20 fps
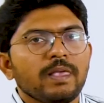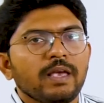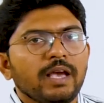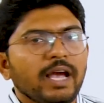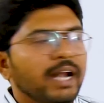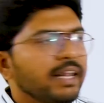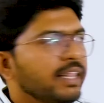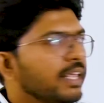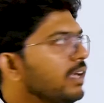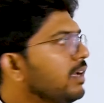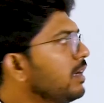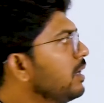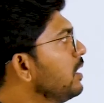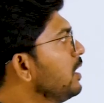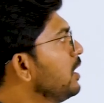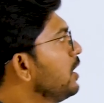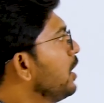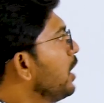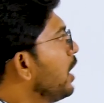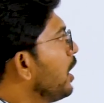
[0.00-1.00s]
And
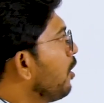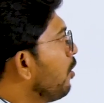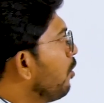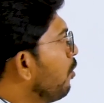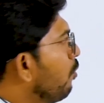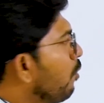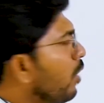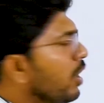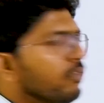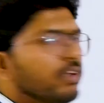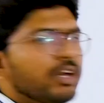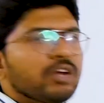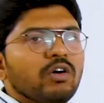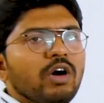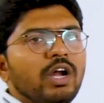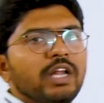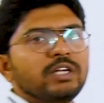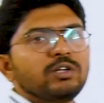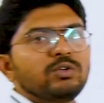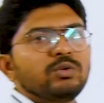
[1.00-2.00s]
what we are
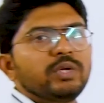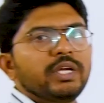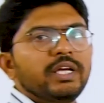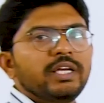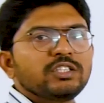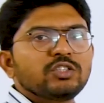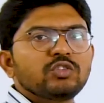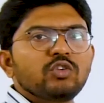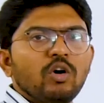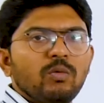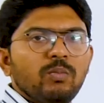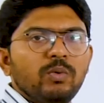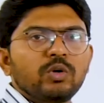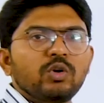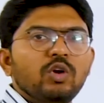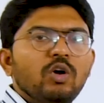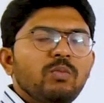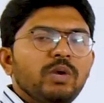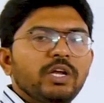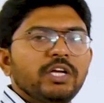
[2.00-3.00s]
calling today is
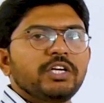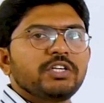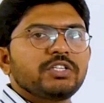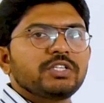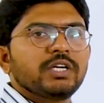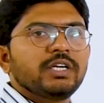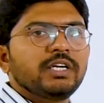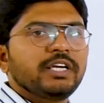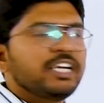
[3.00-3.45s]
globalization.